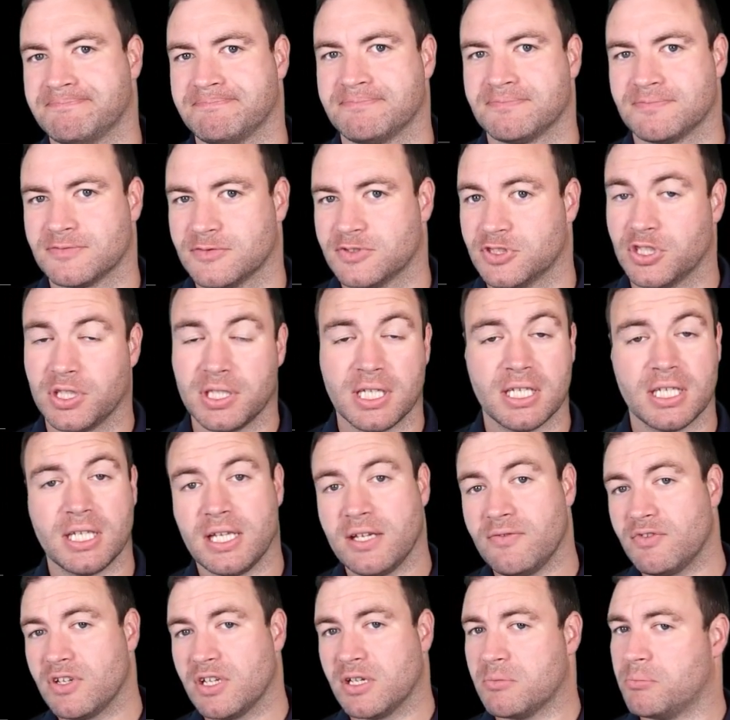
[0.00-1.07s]
So they're
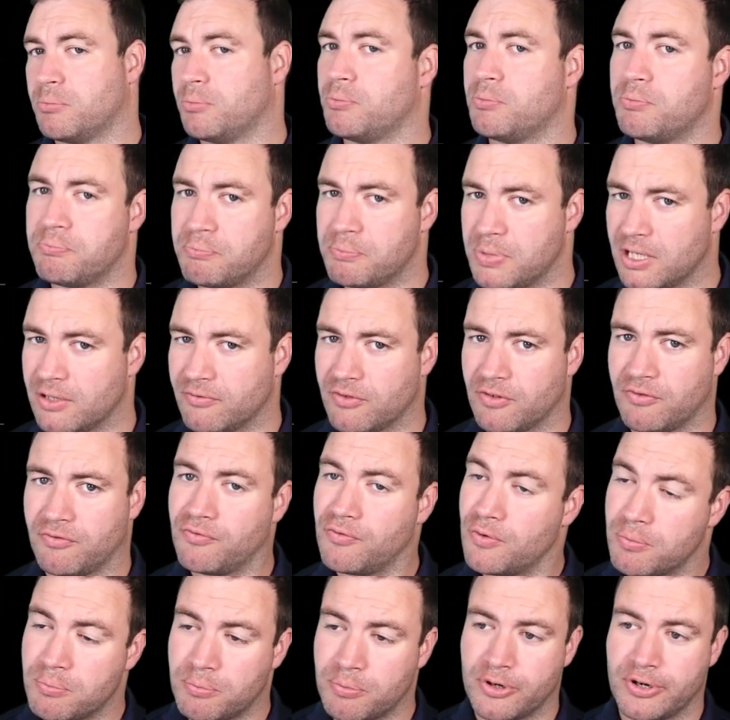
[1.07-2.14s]
leaving a bit of a
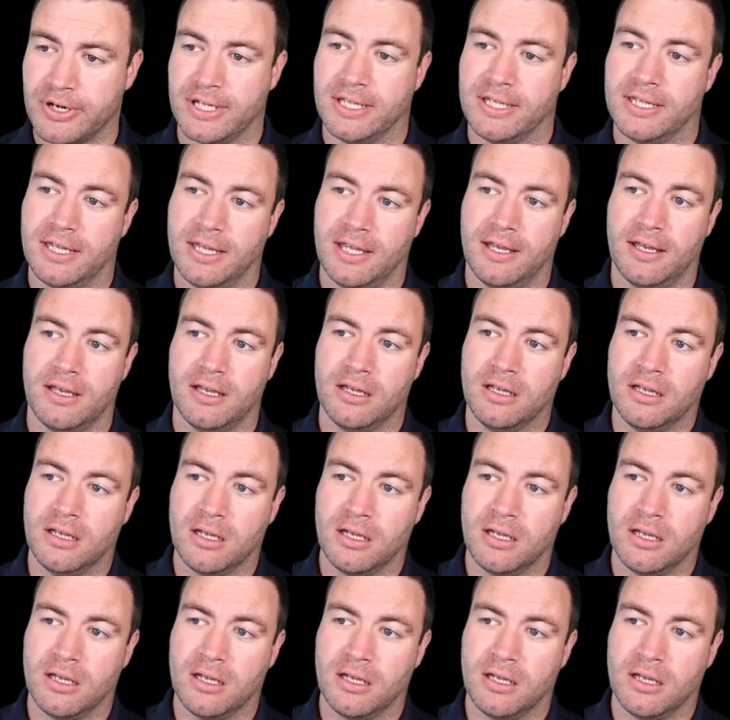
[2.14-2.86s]
footprint there.